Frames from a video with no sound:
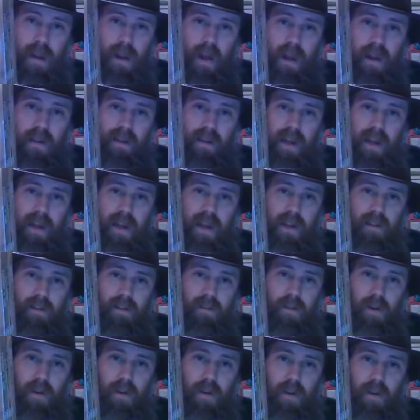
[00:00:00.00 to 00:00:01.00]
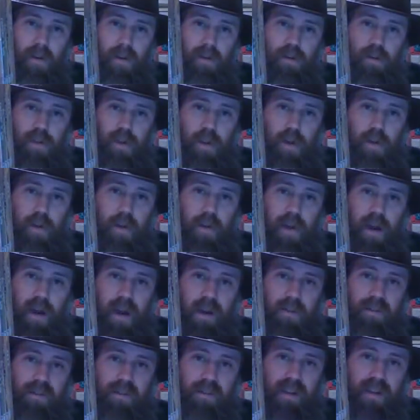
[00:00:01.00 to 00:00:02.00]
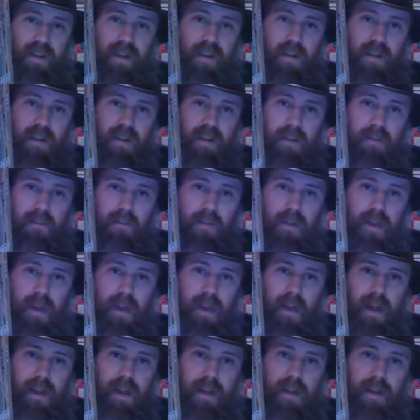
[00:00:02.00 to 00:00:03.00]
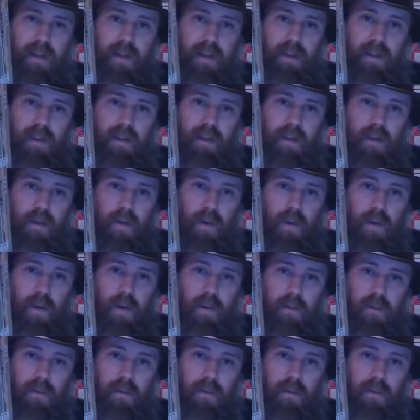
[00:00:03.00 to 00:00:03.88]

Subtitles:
Alejandro Jodorowsky, the new